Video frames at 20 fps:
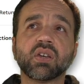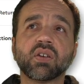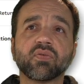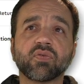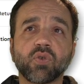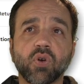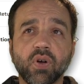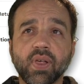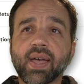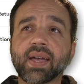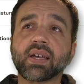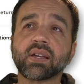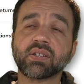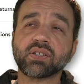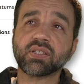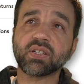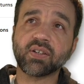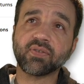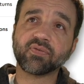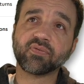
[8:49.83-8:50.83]
for all that kind of
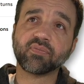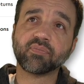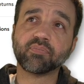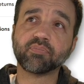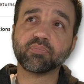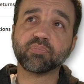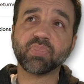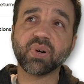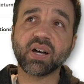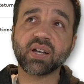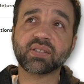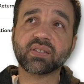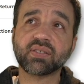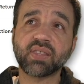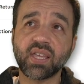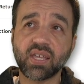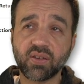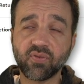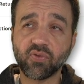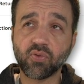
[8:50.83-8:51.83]
stuff. But
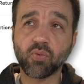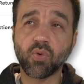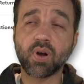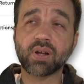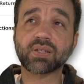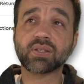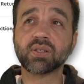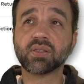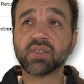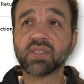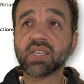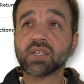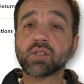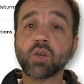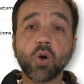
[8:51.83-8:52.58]
thank you for watching this.